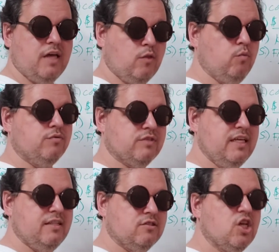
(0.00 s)
and the wolf
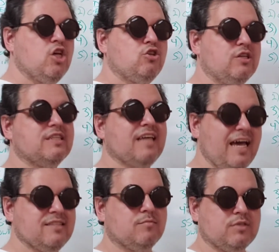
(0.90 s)
skins to
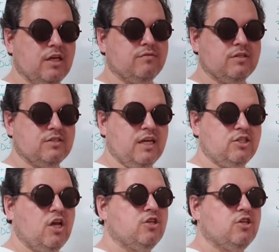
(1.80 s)
disguise themselves as such,